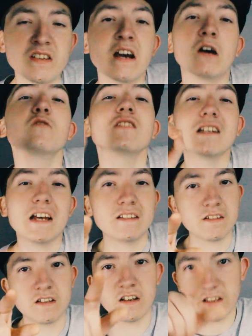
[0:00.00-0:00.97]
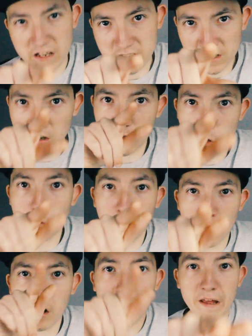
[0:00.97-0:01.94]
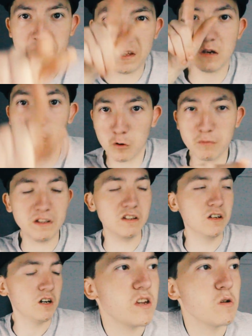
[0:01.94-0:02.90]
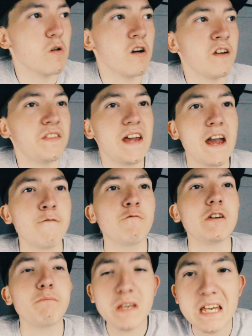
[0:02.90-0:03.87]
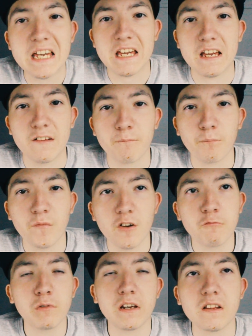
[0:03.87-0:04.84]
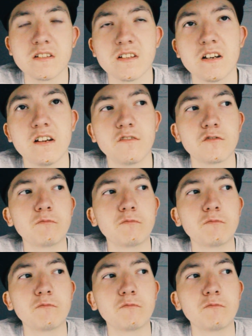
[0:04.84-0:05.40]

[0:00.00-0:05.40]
Shout out to Jessica. Jessica, you are the woman. You are the M V P of Playlist Live.